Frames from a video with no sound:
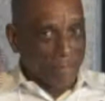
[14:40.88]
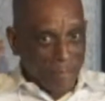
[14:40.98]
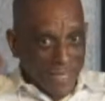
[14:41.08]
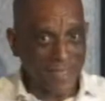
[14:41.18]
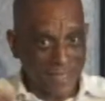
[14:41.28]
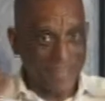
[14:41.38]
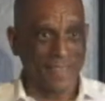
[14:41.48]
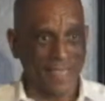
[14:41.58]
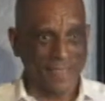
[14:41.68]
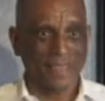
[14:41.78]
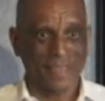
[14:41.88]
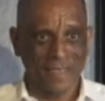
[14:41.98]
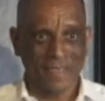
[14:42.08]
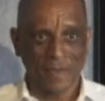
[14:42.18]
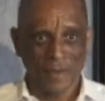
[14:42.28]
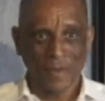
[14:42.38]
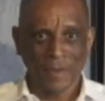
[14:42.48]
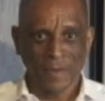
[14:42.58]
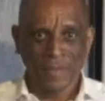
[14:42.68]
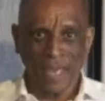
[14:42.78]
meets this
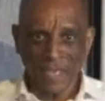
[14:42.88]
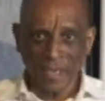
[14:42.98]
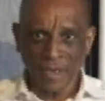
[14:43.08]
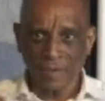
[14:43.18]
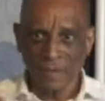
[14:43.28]
psychic